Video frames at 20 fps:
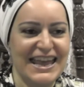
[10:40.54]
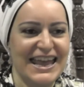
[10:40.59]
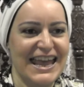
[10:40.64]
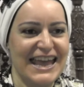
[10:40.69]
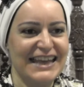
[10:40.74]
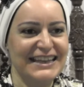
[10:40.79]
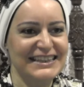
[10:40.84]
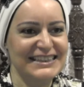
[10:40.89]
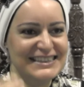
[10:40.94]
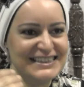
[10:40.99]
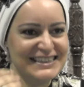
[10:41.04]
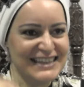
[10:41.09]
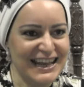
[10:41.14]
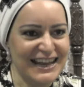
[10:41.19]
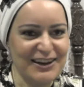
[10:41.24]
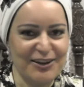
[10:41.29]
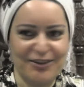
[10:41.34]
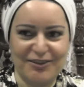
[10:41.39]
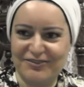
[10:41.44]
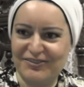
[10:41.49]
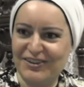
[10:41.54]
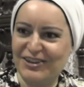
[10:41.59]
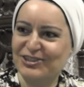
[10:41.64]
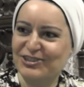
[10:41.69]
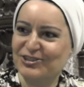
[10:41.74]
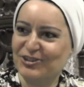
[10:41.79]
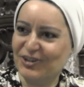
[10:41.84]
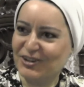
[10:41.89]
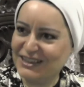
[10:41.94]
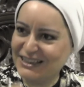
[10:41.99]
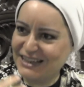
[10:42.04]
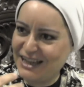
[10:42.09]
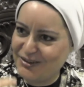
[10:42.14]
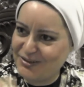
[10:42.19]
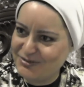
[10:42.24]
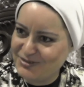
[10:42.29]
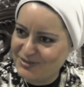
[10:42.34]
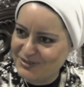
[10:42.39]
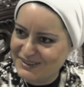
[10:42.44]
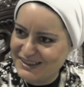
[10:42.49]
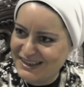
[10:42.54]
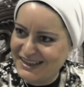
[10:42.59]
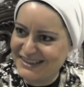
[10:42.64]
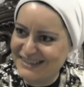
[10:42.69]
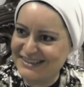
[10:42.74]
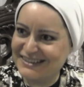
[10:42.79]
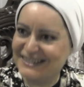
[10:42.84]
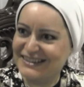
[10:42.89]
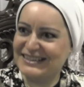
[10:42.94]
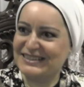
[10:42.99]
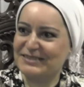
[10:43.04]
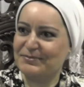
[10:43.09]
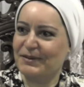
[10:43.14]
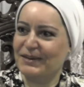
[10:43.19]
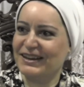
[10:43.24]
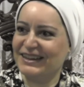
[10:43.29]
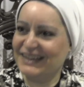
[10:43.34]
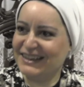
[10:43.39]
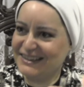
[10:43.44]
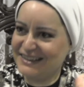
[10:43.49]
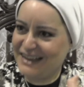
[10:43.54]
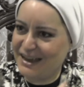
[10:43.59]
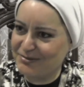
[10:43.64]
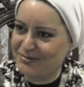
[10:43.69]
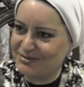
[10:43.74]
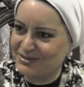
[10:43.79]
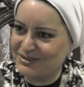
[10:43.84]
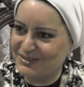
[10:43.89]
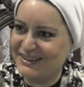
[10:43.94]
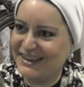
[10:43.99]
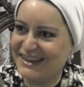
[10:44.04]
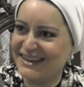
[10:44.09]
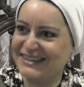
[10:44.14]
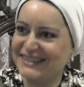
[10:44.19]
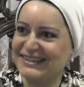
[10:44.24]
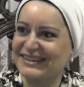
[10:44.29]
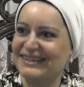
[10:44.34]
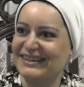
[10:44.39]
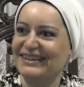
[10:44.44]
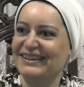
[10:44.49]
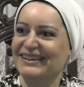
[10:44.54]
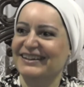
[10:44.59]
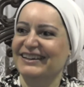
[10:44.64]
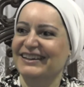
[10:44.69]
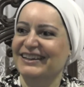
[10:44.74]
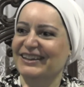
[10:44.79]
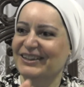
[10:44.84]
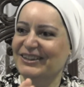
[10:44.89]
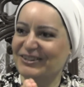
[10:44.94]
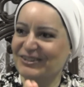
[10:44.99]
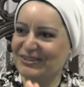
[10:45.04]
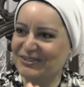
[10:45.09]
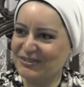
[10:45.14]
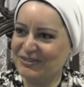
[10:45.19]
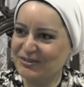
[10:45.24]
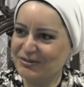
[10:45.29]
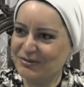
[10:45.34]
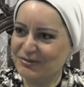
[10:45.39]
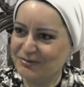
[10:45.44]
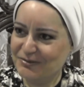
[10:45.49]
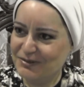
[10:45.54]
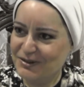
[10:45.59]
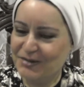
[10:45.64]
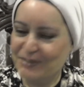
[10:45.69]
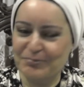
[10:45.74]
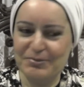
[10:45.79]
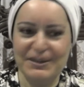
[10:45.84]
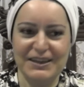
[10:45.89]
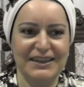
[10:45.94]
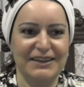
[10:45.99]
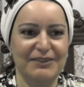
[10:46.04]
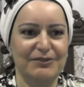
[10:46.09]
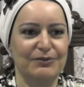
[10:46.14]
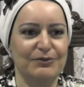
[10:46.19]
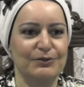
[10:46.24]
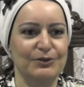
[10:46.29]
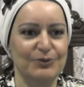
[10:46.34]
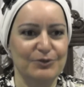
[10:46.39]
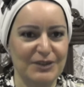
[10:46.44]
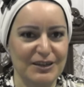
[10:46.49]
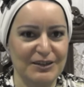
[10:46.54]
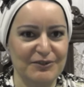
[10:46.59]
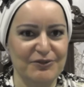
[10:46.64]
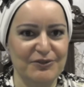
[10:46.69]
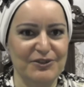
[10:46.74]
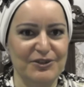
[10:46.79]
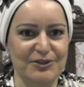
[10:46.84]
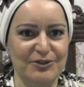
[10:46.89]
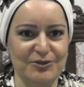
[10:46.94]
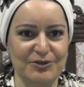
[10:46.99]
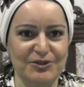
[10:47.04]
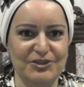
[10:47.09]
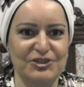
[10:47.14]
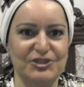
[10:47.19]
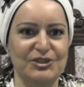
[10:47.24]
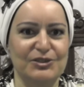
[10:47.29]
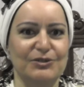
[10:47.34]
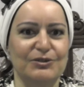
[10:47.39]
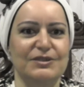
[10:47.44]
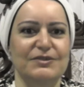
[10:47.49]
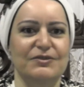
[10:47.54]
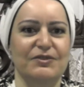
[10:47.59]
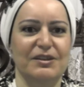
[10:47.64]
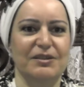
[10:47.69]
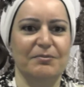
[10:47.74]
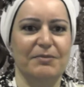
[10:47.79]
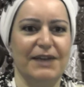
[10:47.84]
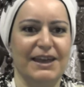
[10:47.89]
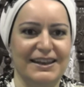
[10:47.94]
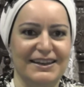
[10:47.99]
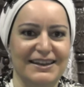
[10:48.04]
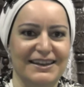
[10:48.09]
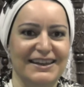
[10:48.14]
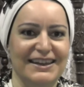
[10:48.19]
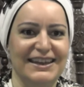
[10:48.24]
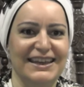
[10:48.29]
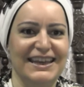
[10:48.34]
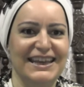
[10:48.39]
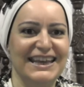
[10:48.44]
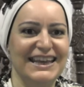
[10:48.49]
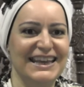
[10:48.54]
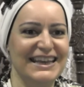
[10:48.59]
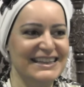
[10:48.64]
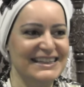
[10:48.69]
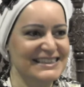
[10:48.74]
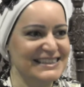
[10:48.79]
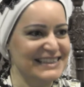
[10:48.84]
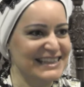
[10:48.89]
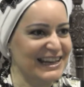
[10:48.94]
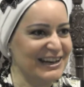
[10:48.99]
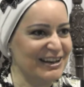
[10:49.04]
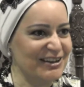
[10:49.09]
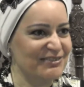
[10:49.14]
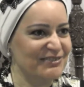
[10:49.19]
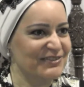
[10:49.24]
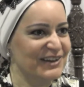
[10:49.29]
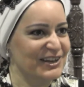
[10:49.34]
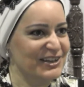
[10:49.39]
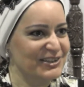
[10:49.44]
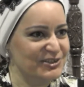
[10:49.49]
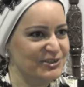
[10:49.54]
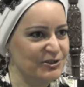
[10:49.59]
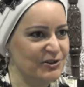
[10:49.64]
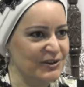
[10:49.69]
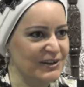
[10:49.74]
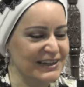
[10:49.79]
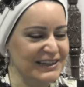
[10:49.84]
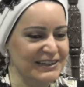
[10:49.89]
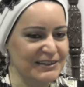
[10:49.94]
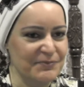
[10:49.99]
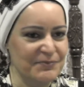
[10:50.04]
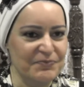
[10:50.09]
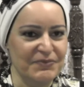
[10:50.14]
instead of enjoying life together, spending time together, you know, being looking for the good, she looks for the bad. Instead of enjoying,